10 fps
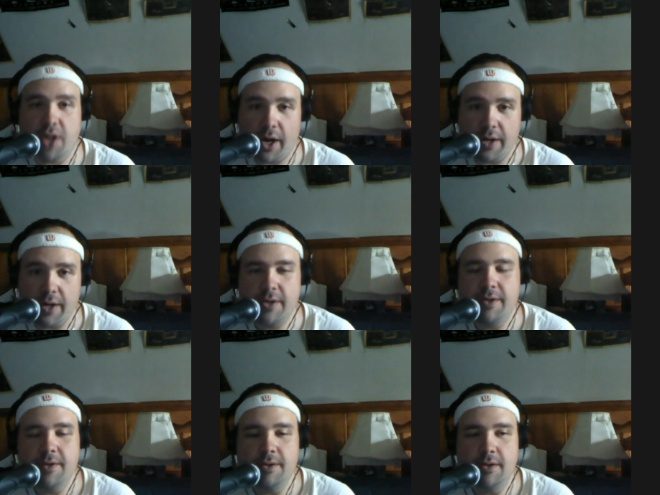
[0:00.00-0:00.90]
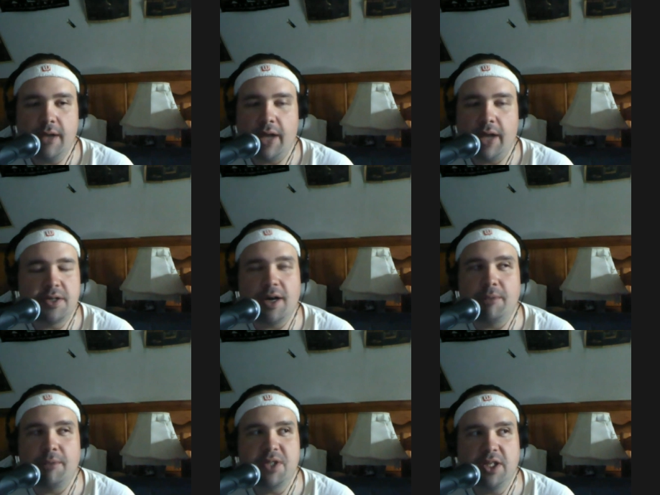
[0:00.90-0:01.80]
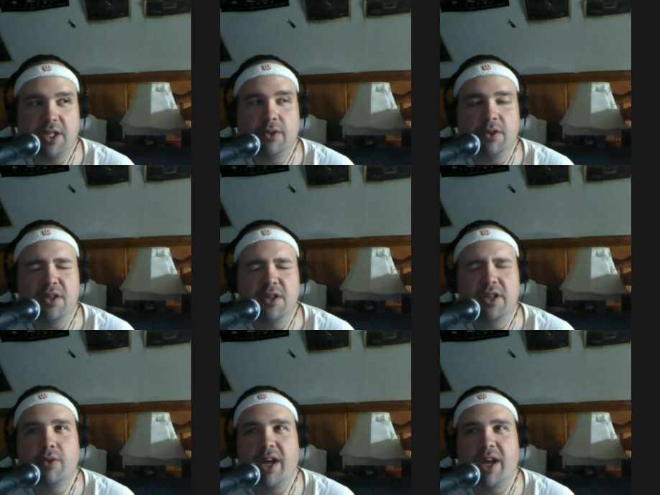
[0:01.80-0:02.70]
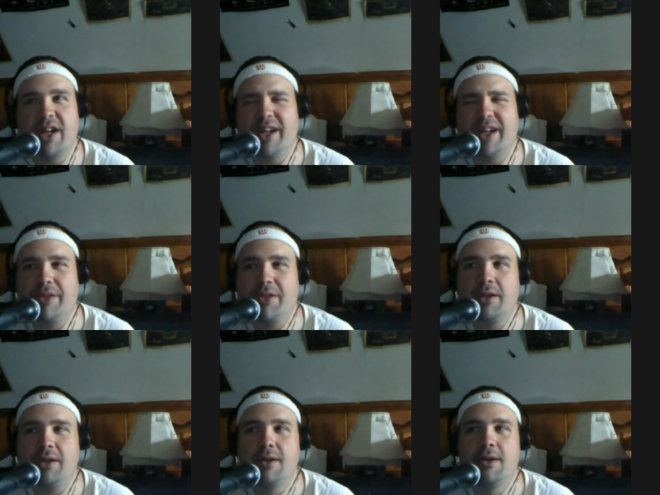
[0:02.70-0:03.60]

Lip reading: Dunn, not Dumb, D-U-N-N, I think.